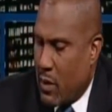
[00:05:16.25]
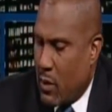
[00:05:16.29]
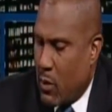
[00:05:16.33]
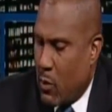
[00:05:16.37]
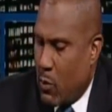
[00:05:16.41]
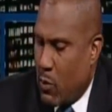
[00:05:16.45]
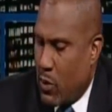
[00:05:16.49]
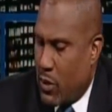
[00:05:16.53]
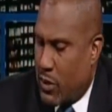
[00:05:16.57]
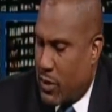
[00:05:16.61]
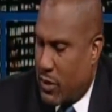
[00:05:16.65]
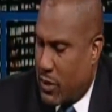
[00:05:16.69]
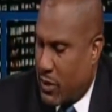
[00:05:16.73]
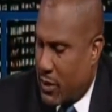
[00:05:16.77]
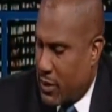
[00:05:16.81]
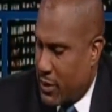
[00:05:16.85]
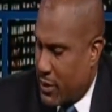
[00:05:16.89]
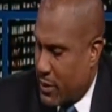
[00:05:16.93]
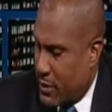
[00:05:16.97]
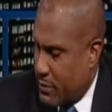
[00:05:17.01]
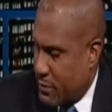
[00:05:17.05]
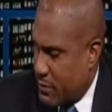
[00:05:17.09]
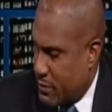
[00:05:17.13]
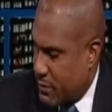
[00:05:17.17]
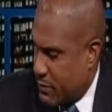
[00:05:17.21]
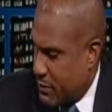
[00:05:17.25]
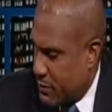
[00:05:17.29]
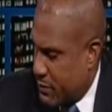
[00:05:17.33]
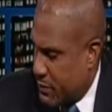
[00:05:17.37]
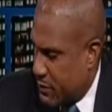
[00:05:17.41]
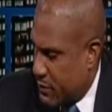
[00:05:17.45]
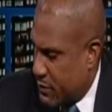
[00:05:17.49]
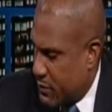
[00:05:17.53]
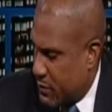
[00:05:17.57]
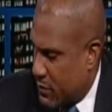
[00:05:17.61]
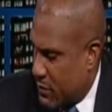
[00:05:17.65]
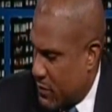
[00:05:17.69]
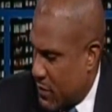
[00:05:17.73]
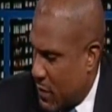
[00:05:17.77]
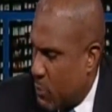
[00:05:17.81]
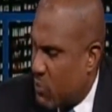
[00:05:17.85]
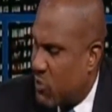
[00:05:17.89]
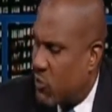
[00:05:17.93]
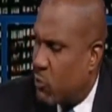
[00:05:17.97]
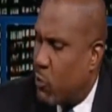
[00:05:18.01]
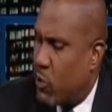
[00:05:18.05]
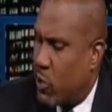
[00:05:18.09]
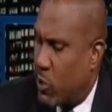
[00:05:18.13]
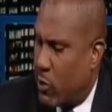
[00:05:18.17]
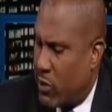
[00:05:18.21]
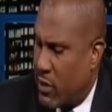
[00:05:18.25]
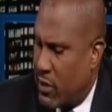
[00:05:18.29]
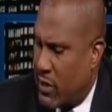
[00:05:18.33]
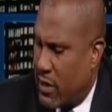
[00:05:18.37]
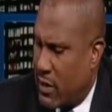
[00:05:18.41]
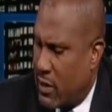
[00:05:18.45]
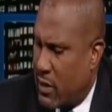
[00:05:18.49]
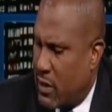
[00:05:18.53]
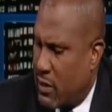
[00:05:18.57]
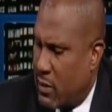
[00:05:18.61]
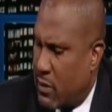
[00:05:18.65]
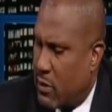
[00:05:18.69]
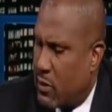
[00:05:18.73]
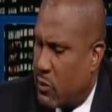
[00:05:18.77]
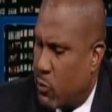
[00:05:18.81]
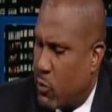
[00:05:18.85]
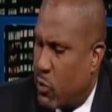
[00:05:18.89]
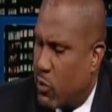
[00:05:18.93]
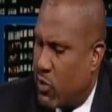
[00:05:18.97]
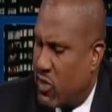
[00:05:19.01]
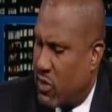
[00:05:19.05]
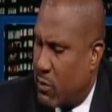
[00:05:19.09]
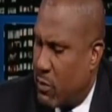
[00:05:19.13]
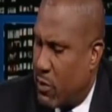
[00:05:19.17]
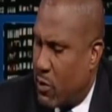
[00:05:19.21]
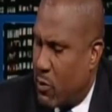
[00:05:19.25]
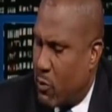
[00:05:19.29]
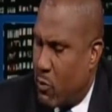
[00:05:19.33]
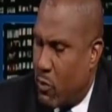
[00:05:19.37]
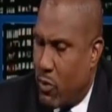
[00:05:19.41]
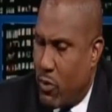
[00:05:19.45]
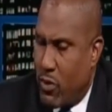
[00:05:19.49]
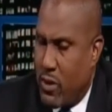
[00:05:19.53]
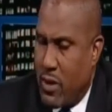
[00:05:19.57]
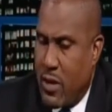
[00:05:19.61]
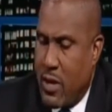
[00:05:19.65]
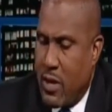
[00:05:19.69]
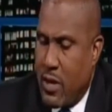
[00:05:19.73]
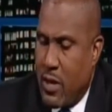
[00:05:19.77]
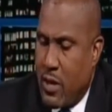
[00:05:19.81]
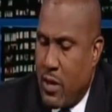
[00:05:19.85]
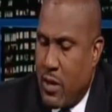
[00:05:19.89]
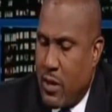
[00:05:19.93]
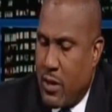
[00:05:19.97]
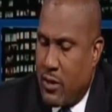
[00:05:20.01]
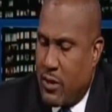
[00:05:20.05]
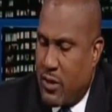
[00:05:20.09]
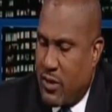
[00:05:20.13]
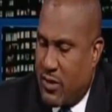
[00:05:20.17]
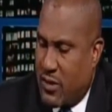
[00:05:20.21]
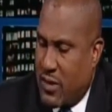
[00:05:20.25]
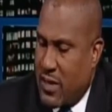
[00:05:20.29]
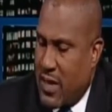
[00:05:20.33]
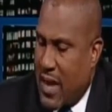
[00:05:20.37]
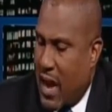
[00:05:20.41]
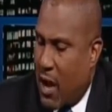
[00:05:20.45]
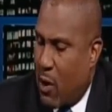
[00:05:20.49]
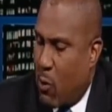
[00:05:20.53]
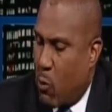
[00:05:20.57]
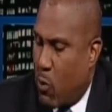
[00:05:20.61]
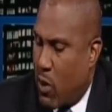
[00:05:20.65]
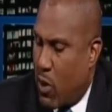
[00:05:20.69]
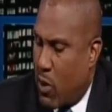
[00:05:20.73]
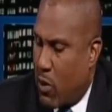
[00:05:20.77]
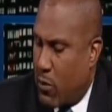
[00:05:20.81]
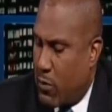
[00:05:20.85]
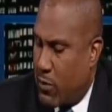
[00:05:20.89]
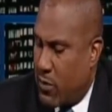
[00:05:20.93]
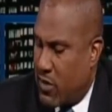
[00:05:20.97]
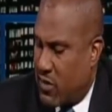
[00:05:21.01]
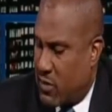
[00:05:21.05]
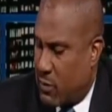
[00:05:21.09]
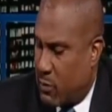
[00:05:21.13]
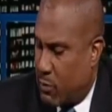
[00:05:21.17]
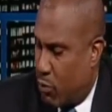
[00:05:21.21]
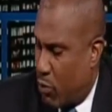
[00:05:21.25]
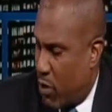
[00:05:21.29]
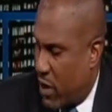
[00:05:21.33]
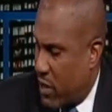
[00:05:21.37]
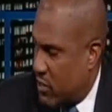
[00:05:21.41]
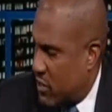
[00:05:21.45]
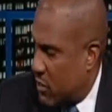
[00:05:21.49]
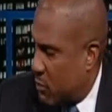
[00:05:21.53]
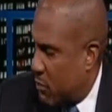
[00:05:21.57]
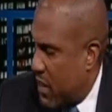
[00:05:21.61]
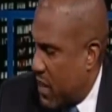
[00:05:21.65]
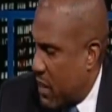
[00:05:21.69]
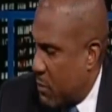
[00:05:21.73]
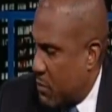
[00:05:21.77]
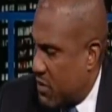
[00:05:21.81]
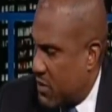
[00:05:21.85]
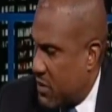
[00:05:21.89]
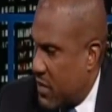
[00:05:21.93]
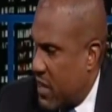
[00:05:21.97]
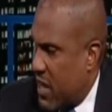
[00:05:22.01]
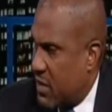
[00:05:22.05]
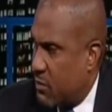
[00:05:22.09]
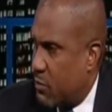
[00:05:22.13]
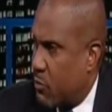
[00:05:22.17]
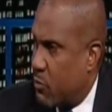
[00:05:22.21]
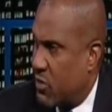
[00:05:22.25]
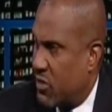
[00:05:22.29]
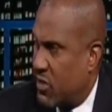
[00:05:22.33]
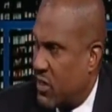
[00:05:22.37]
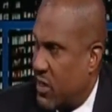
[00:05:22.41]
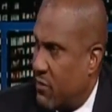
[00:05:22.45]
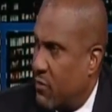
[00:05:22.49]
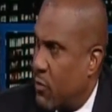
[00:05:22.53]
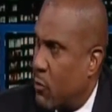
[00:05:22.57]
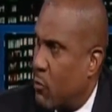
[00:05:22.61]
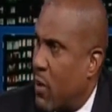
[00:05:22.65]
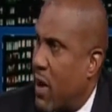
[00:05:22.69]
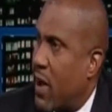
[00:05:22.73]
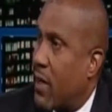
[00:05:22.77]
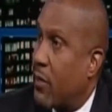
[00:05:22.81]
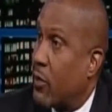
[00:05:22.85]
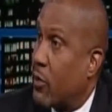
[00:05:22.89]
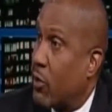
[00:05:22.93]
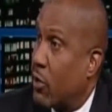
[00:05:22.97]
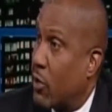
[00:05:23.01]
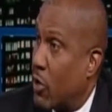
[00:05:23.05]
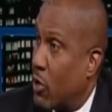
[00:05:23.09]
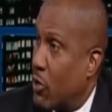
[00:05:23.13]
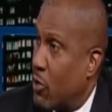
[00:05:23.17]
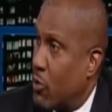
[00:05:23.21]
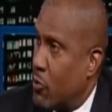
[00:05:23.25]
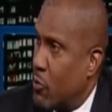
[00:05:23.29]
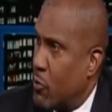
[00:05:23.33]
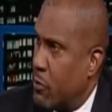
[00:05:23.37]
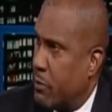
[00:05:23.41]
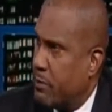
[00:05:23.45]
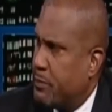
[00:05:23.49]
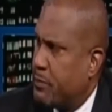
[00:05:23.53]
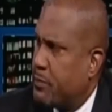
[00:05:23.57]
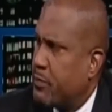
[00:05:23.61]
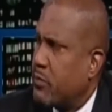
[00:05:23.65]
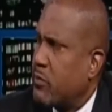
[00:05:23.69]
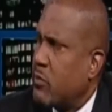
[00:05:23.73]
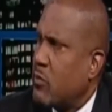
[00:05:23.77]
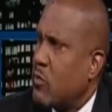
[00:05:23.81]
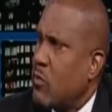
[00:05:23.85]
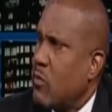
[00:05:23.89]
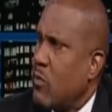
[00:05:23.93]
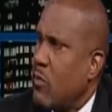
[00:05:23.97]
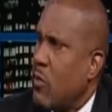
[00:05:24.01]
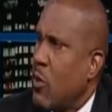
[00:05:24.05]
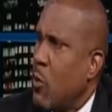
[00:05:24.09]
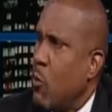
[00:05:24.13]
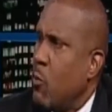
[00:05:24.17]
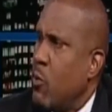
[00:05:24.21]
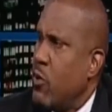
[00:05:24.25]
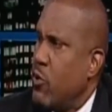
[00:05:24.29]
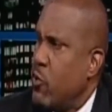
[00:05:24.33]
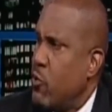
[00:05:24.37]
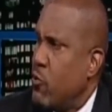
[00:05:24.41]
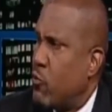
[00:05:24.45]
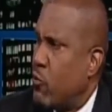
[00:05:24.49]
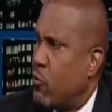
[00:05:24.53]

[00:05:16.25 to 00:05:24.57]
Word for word: with, um, I was thrilled, thrilled is a better word, mm. to see how well this project, Black Messiah, has been received around the globe. Yes, sir. When you